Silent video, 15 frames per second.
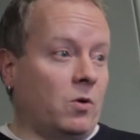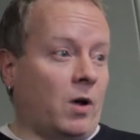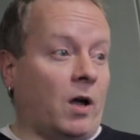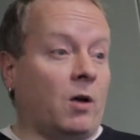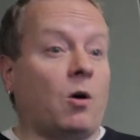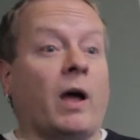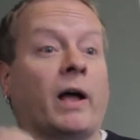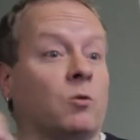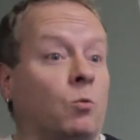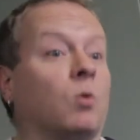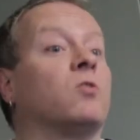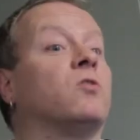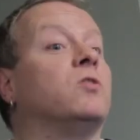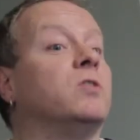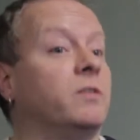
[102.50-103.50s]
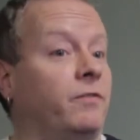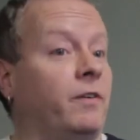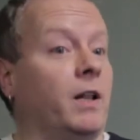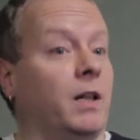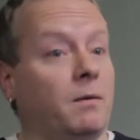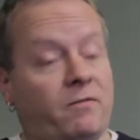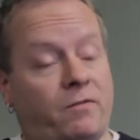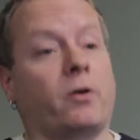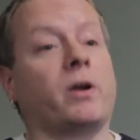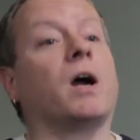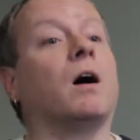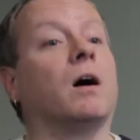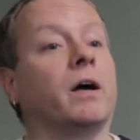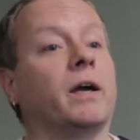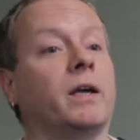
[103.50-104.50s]
and want to develop very
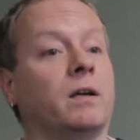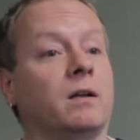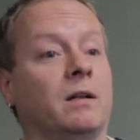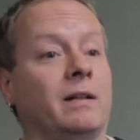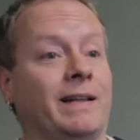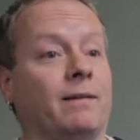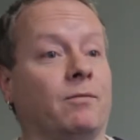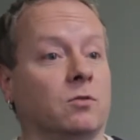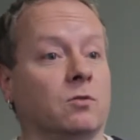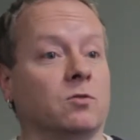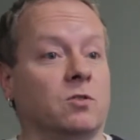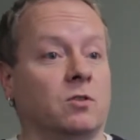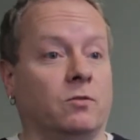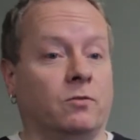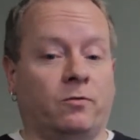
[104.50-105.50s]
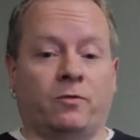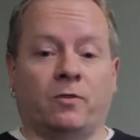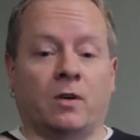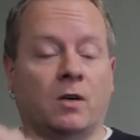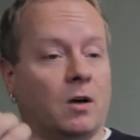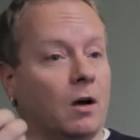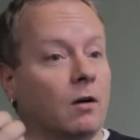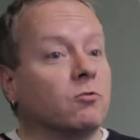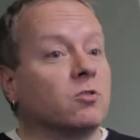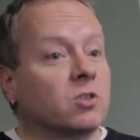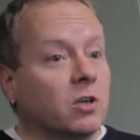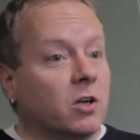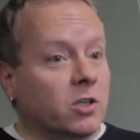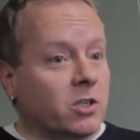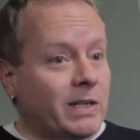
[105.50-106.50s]
high levels of
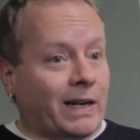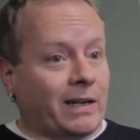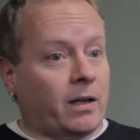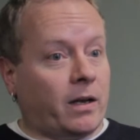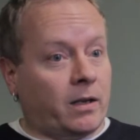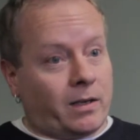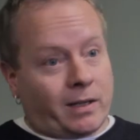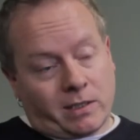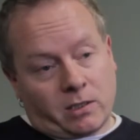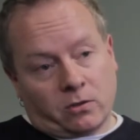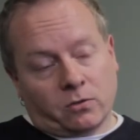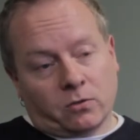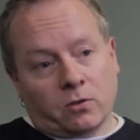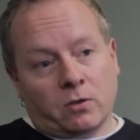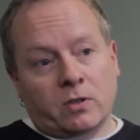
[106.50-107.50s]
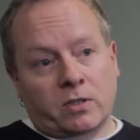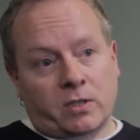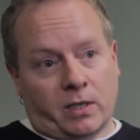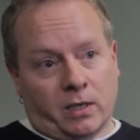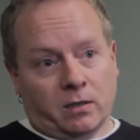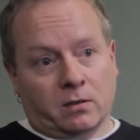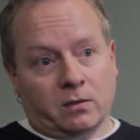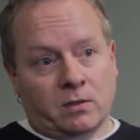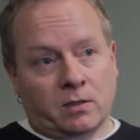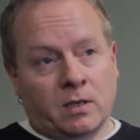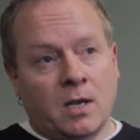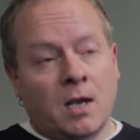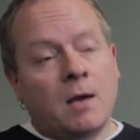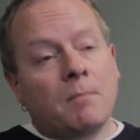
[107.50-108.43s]
research and analytical skills.